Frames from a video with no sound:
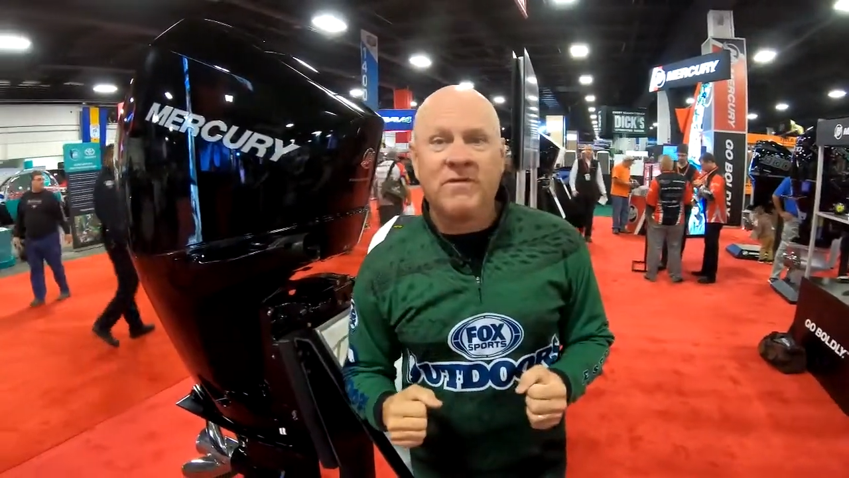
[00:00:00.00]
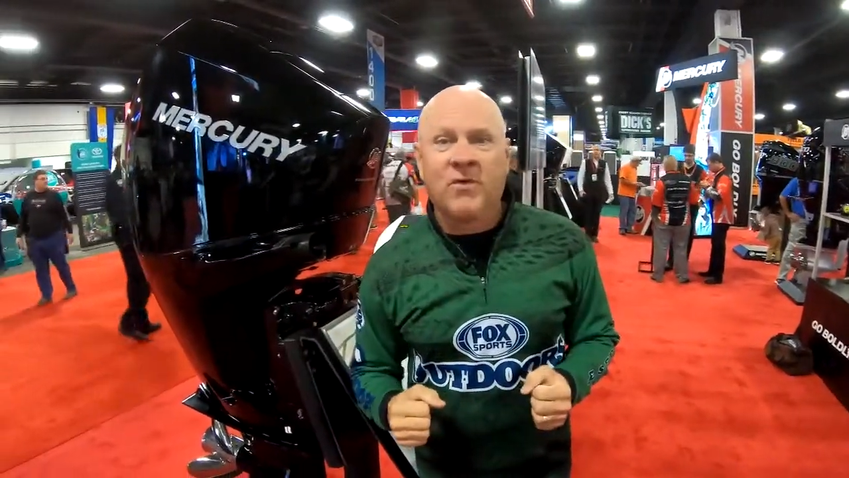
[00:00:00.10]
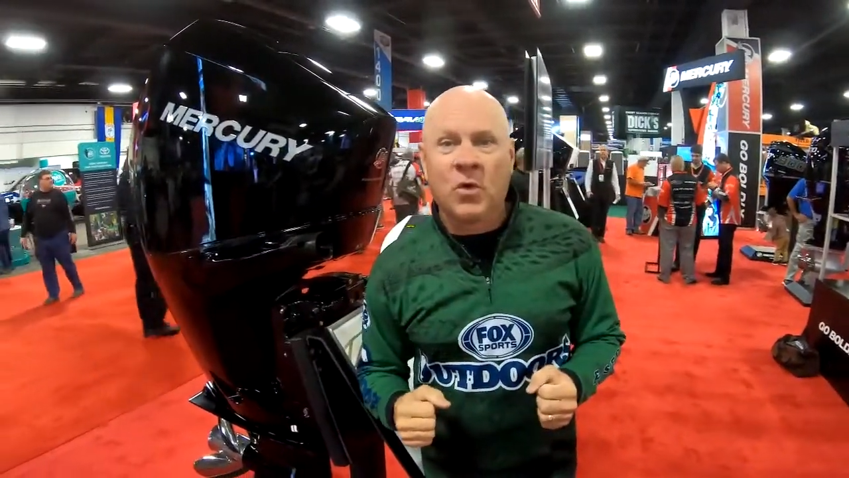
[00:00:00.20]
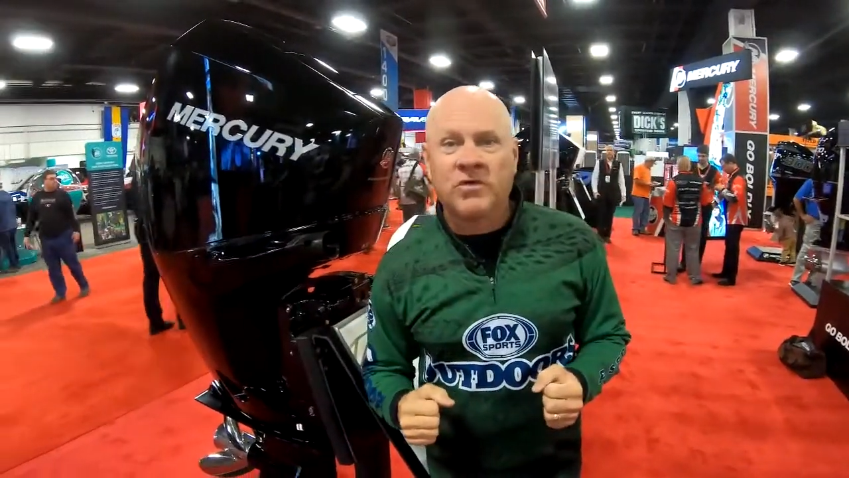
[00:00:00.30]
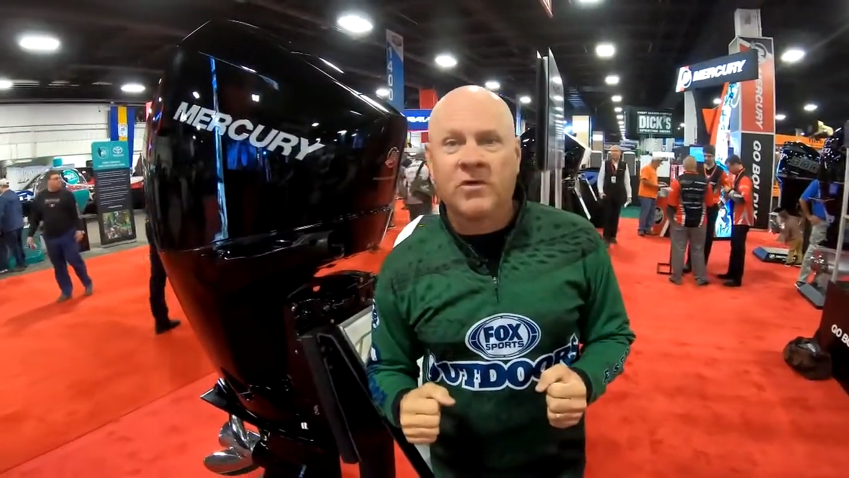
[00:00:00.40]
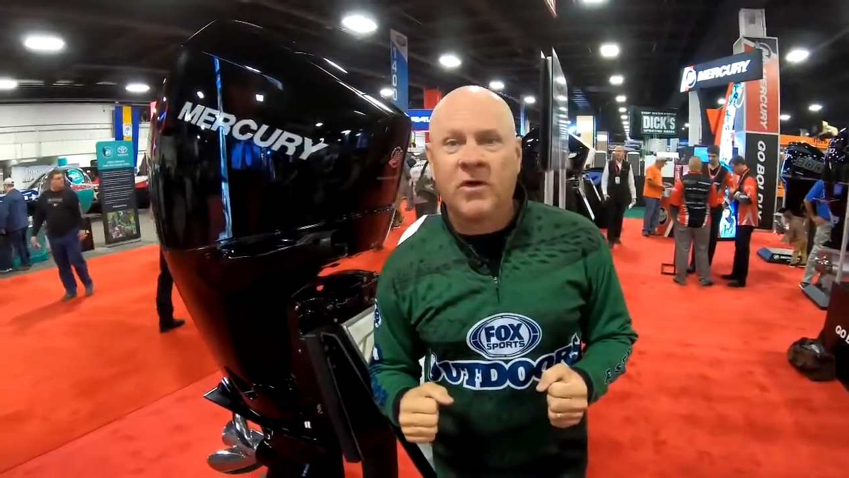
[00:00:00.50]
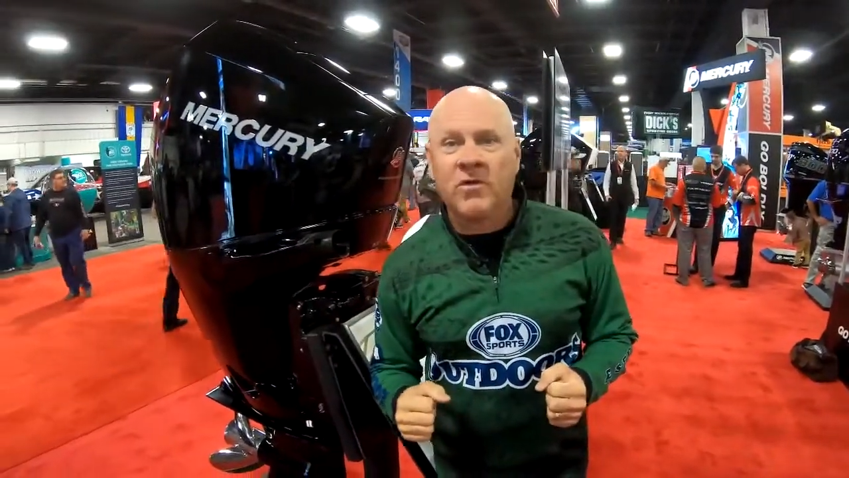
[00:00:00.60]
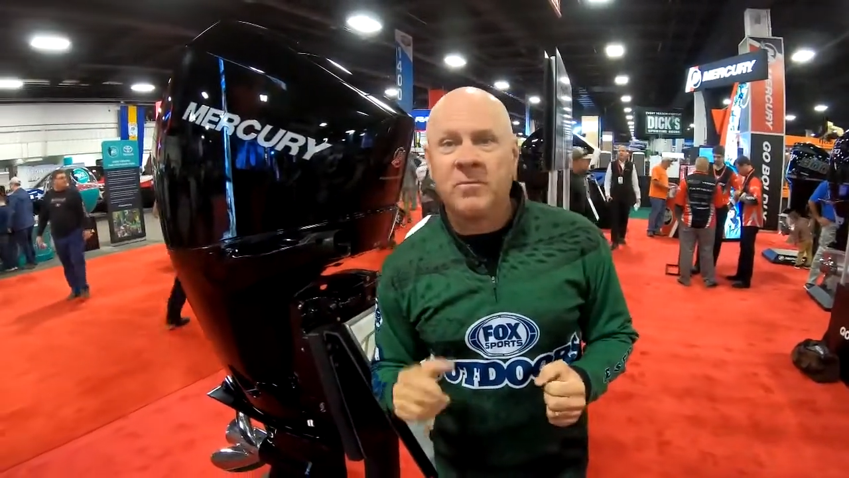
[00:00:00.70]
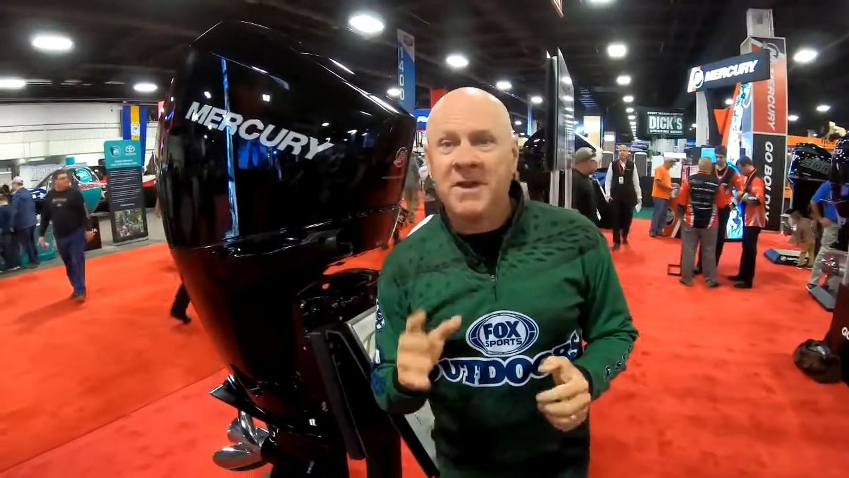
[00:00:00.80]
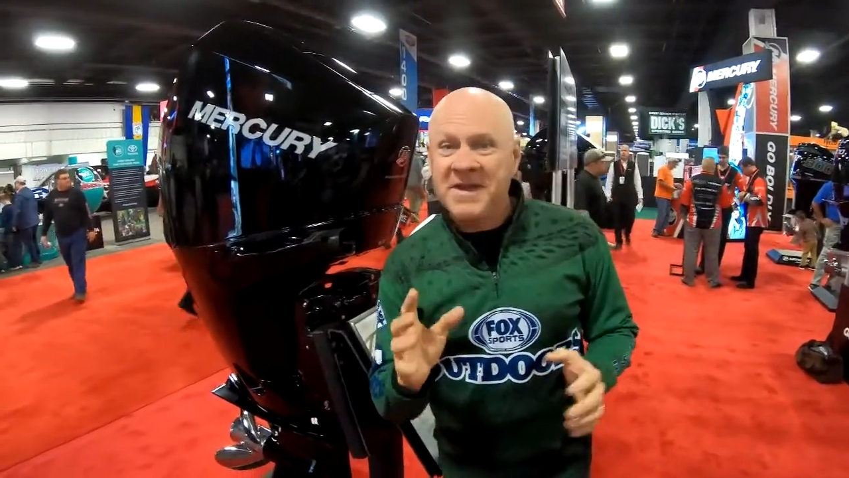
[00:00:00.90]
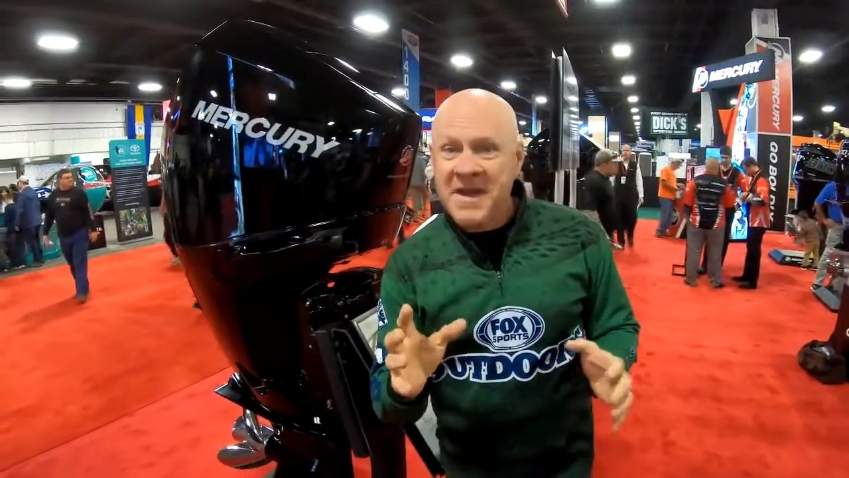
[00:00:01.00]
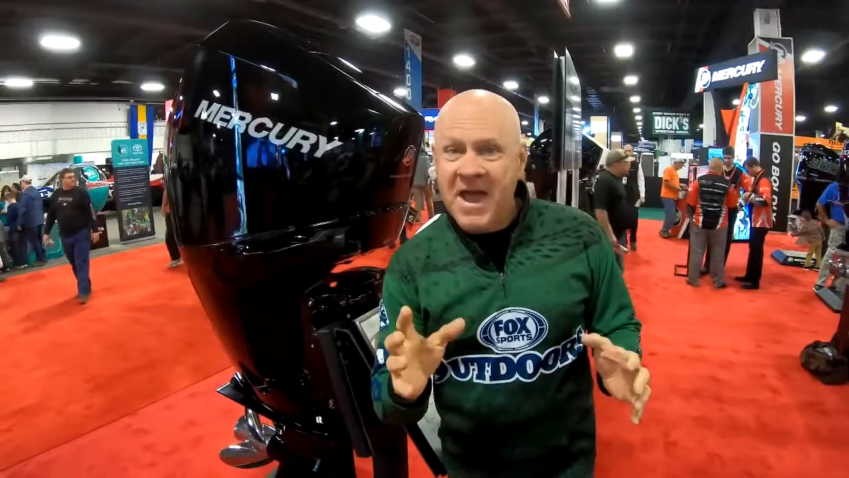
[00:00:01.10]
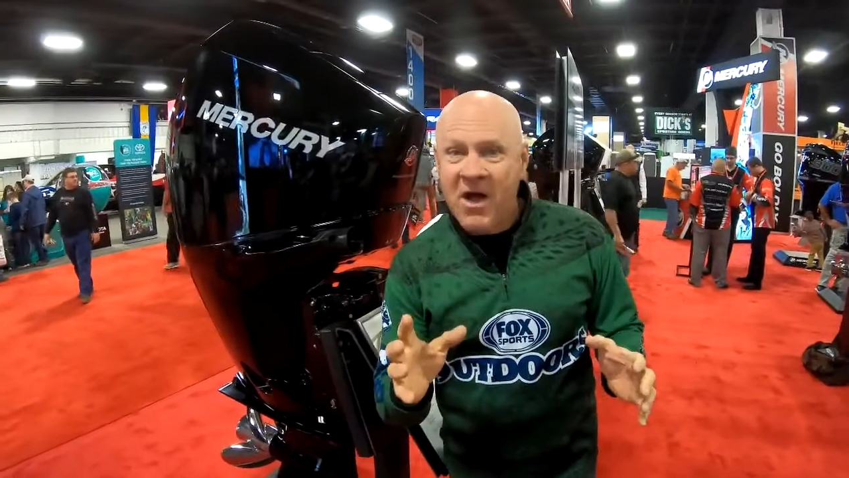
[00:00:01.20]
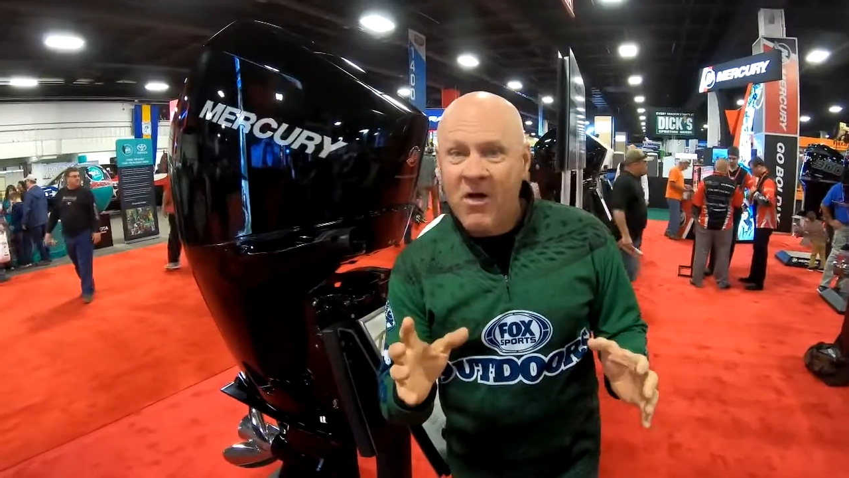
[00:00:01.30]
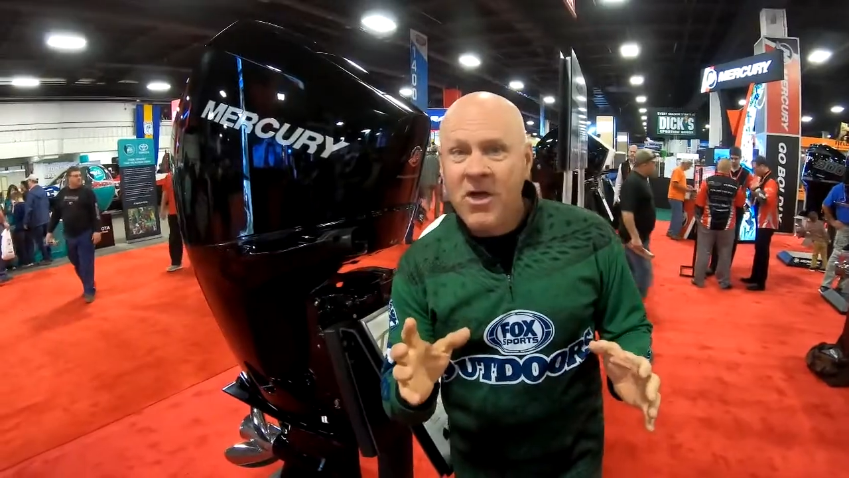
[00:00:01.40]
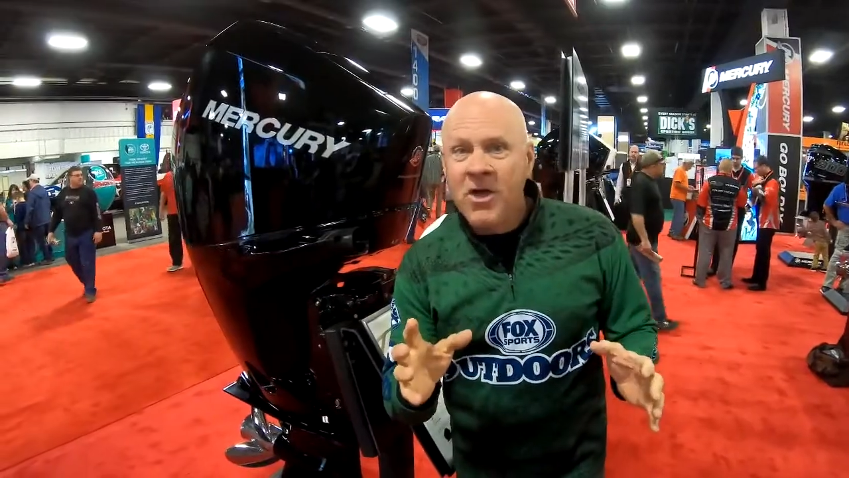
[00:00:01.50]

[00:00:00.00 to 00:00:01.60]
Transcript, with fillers: four strokes, but now